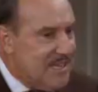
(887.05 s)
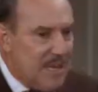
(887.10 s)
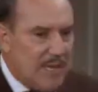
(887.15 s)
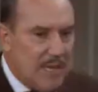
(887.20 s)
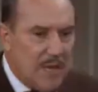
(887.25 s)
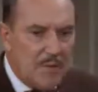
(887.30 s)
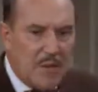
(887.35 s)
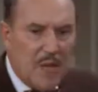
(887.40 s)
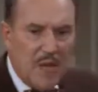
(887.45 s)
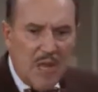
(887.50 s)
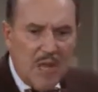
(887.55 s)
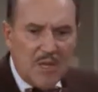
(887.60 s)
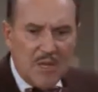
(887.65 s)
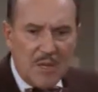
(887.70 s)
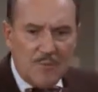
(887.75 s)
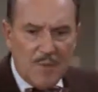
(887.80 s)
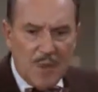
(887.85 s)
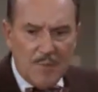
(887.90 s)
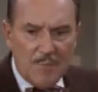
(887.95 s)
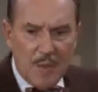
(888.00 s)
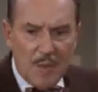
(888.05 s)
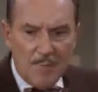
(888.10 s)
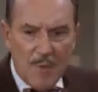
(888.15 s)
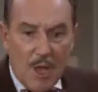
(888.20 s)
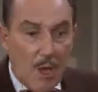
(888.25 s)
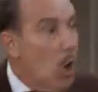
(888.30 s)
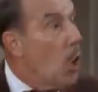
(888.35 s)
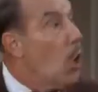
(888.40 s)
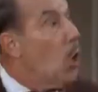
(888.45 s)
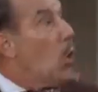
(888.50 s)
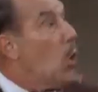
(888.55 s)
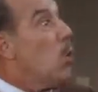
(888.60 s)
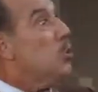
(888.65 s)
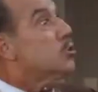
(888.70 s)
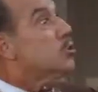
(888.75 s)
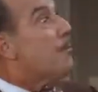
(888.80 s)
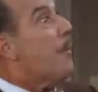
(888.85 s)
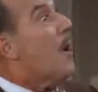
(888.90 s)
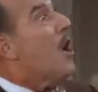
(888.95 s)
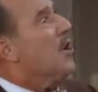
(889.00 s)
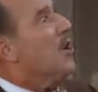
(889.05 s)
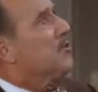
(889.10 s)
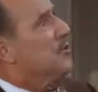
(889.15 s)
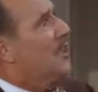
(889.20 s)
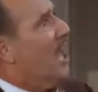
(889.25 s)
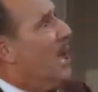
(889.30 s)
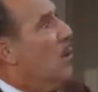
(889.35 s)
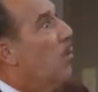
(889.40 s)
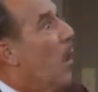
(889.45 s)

The date. whose birthday